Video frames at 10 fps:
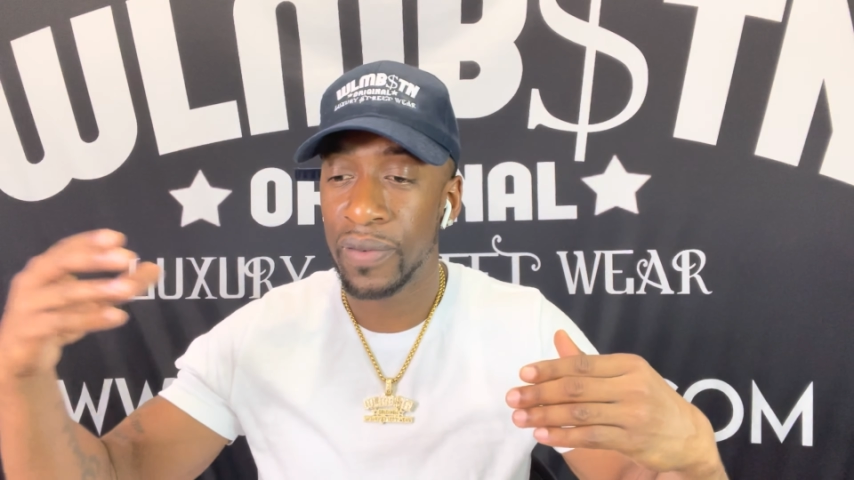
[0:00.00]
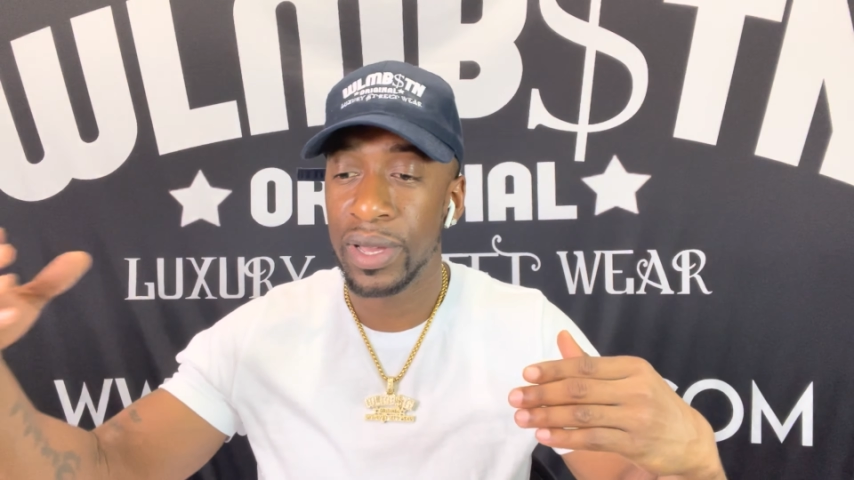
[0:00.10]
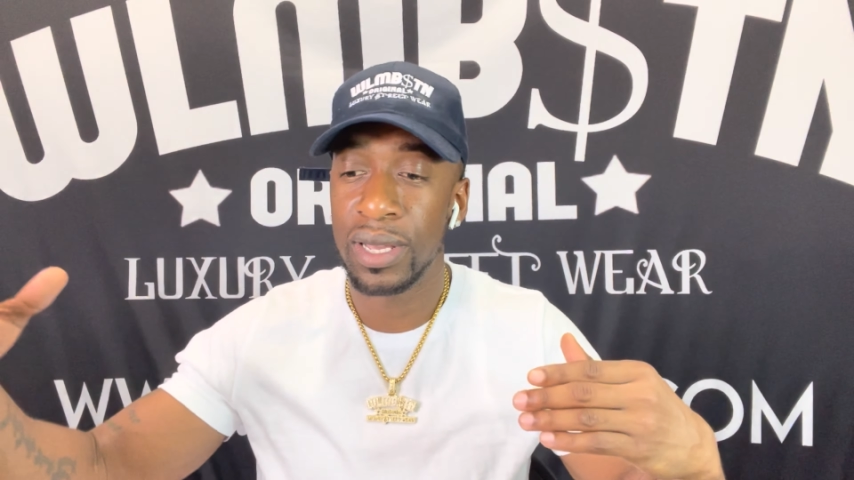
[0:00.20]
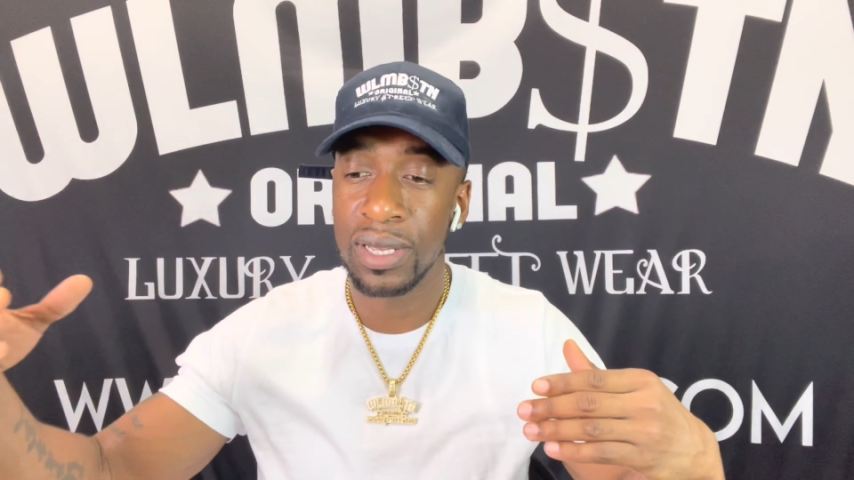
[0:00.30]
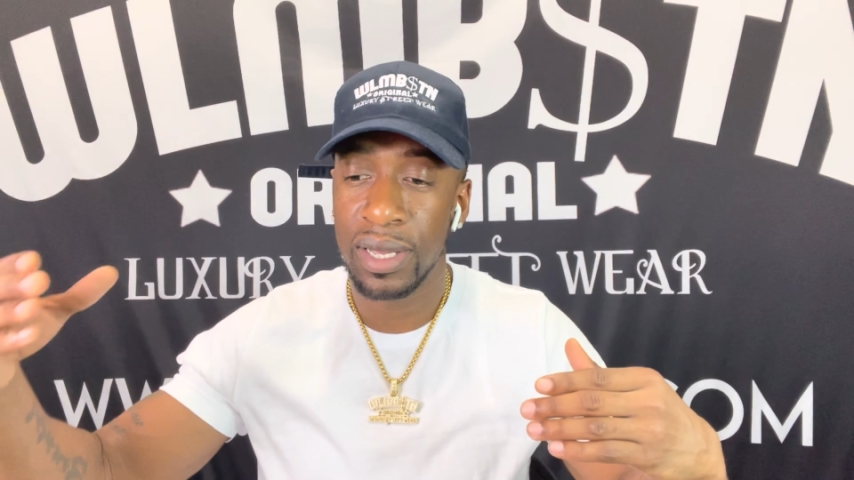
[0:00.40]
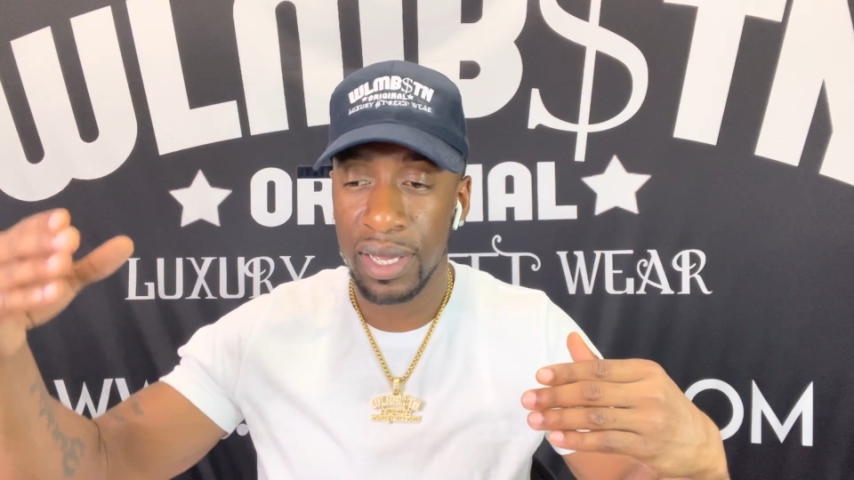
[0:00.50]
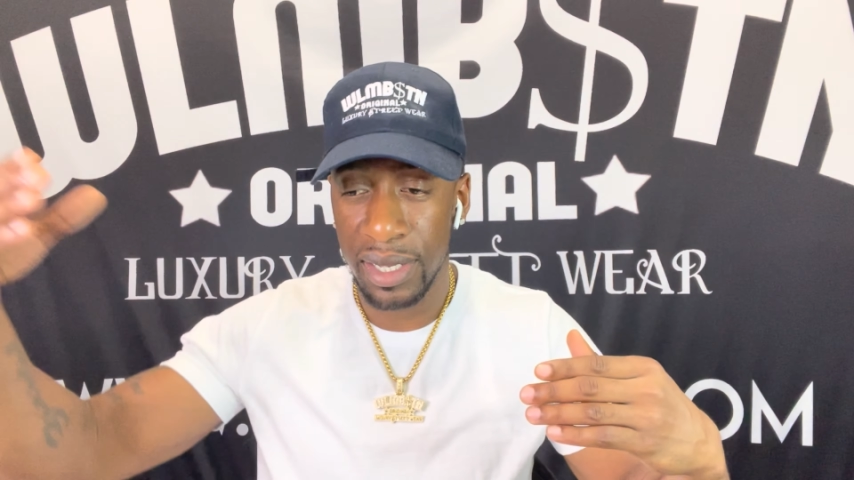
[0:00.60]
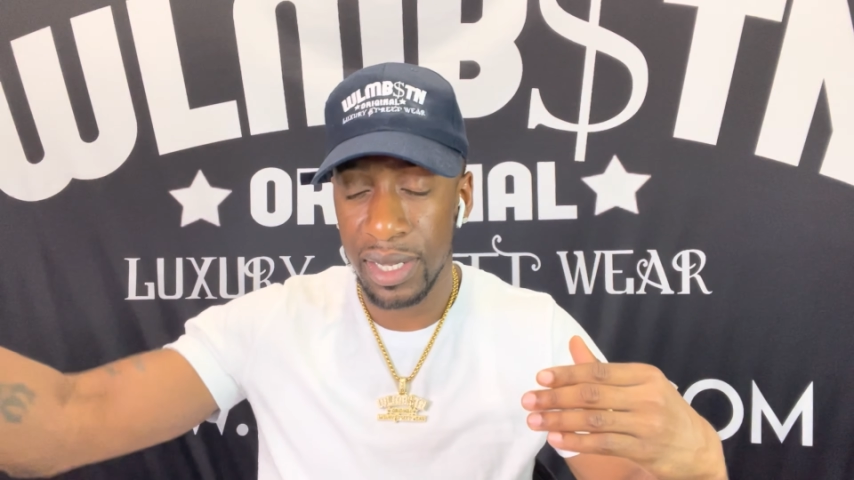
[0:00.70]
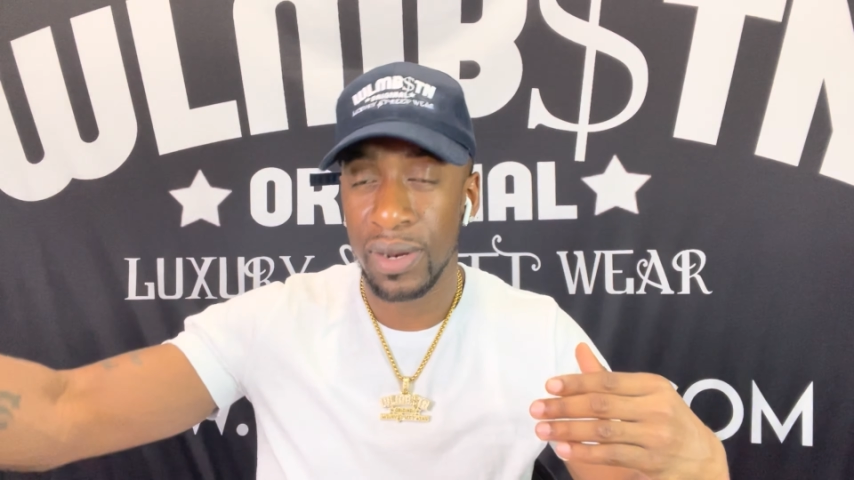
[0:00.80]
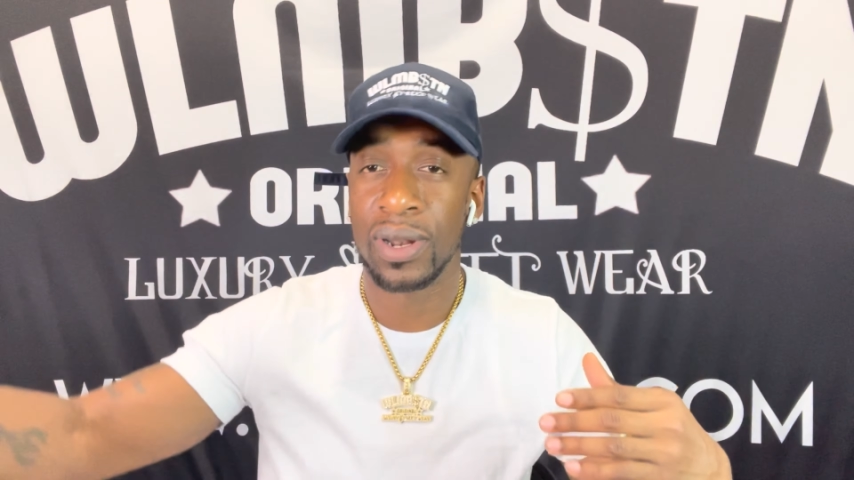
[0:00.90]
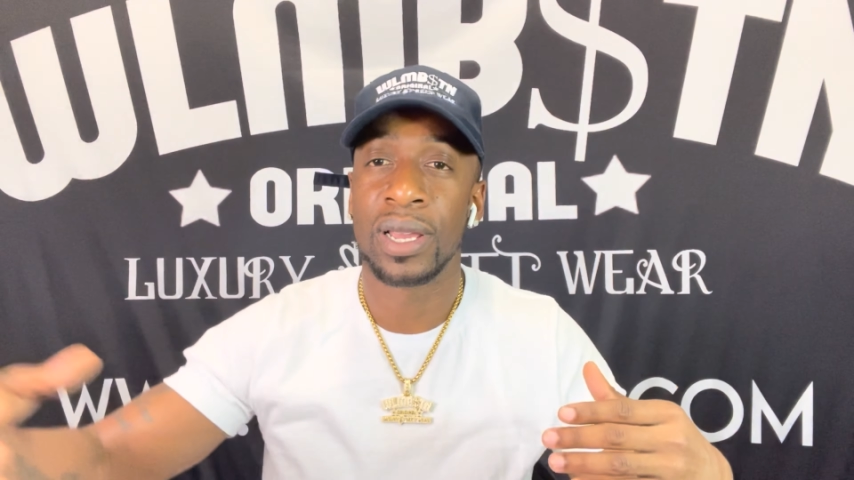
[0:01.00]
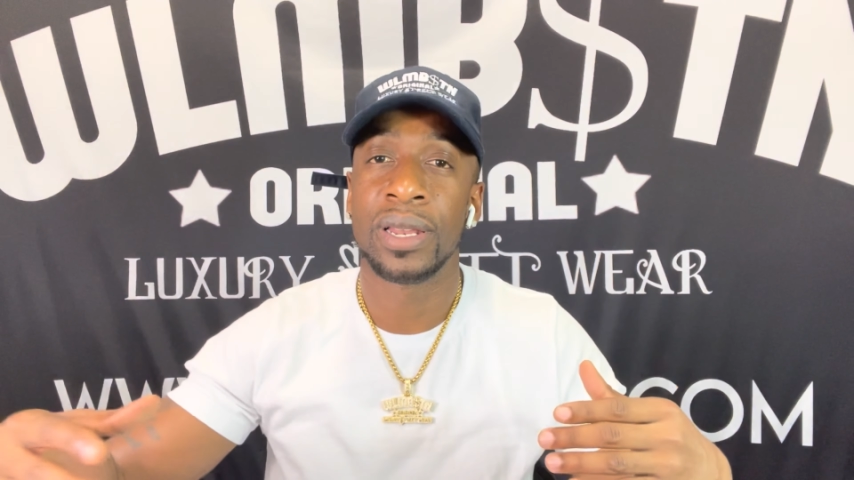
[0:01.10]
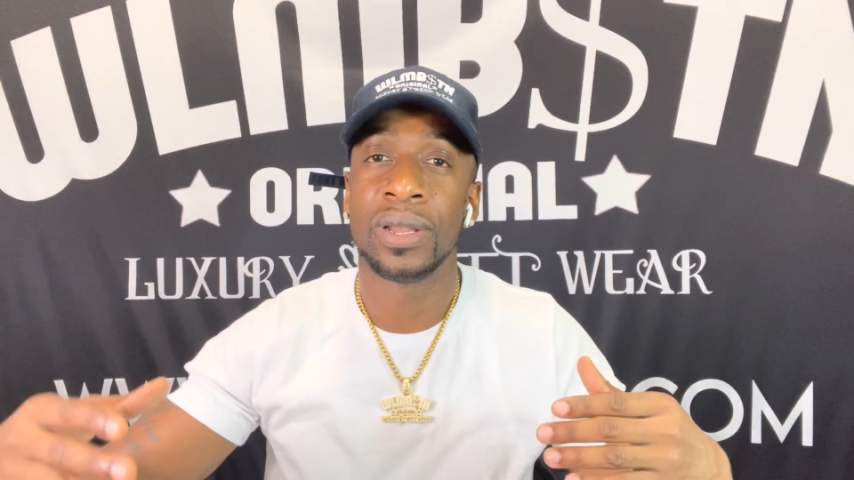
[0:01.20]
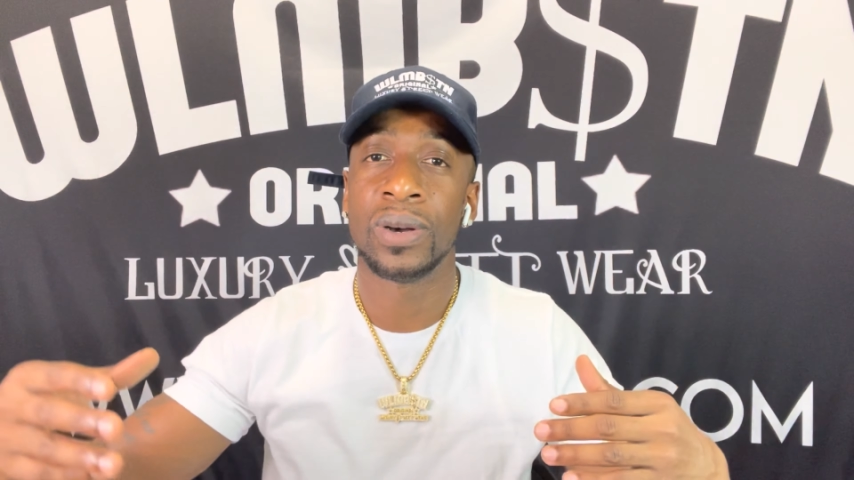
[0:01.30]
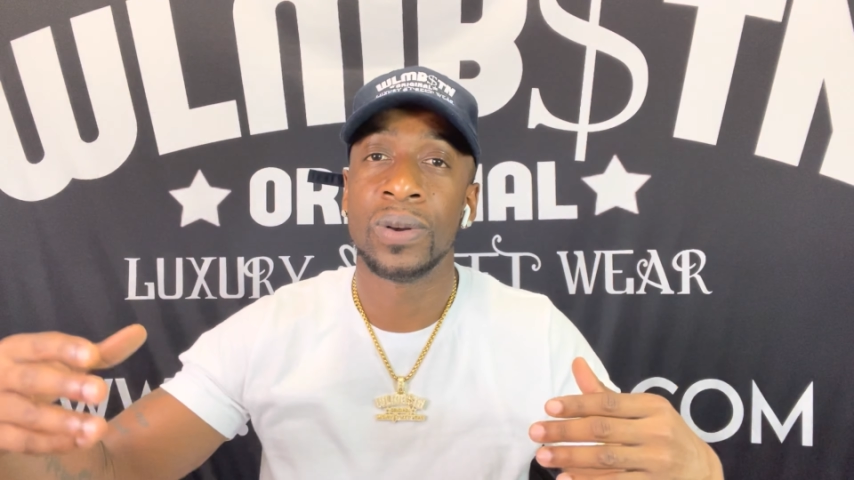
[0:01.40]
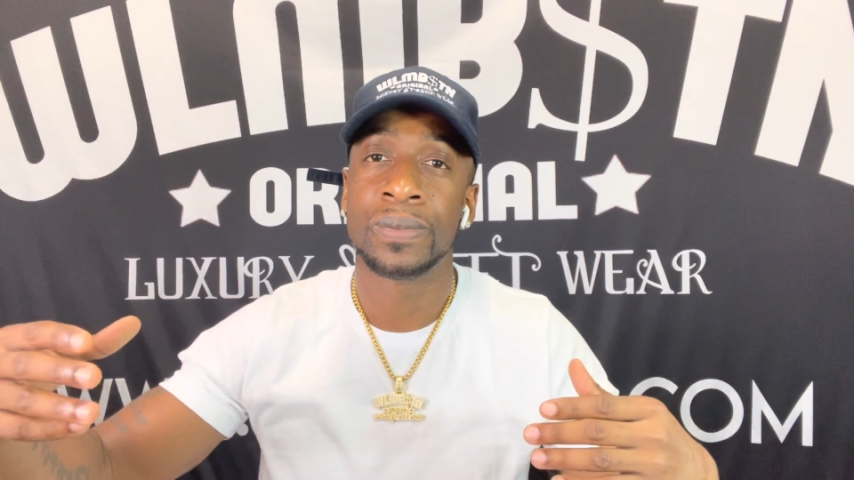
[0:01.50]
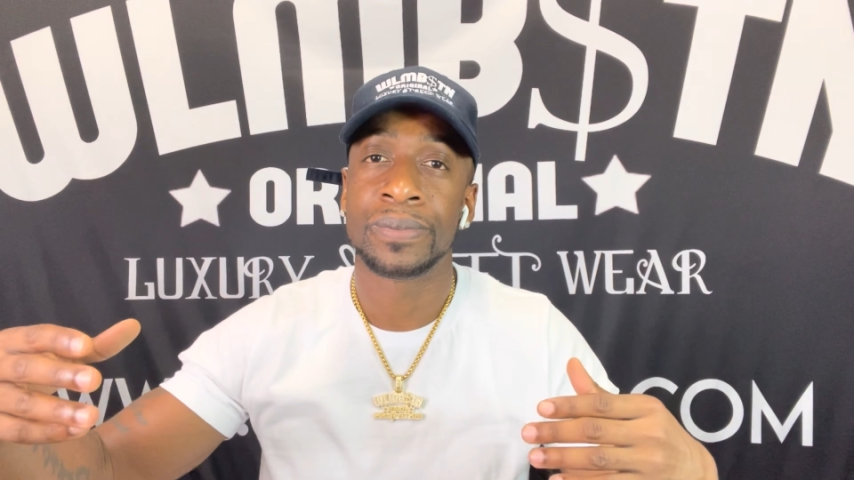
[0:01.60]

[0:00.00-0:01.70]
he's in Orlando,